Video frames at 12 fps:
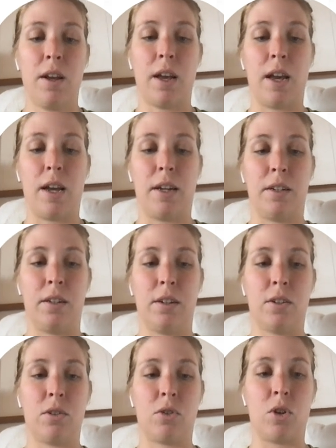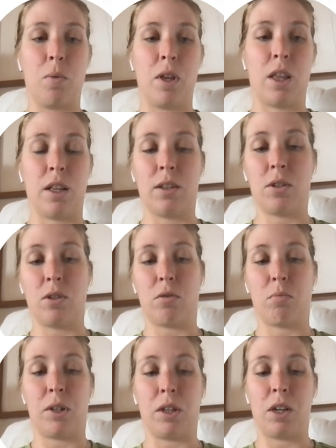And so we think this is
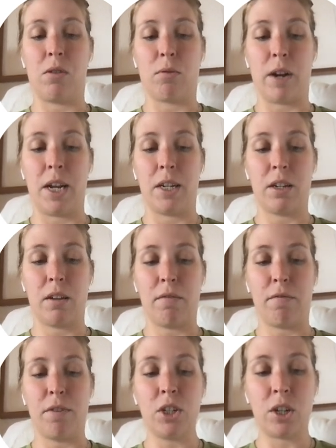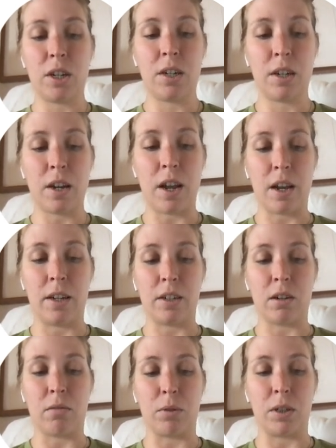a really great vision and
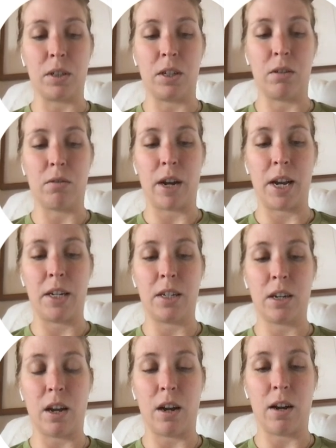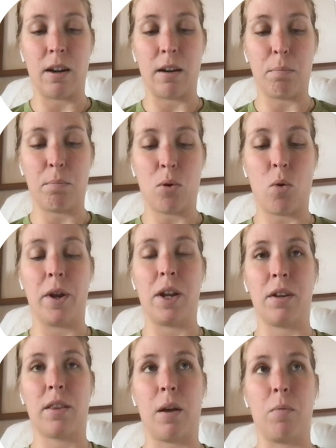a really great
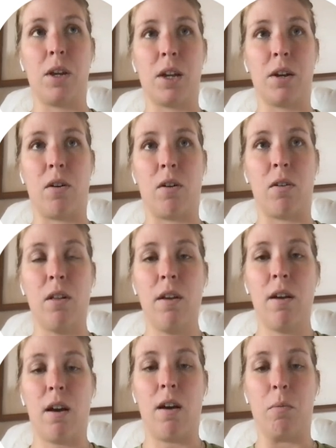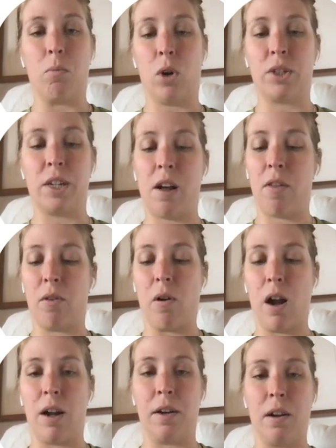point that we can all work together
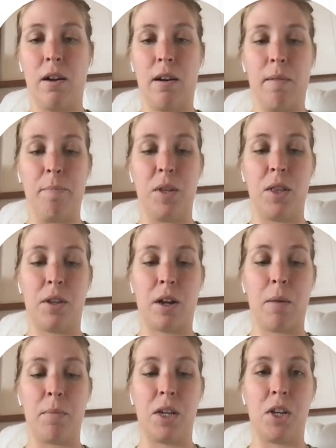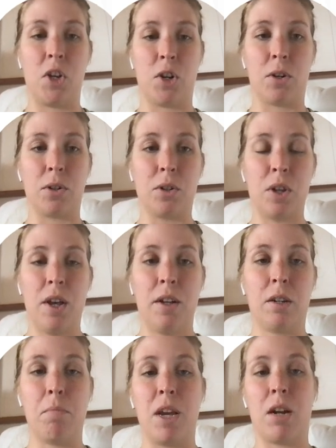on in the coming years
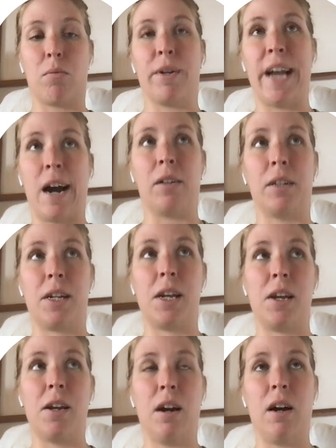to make a reality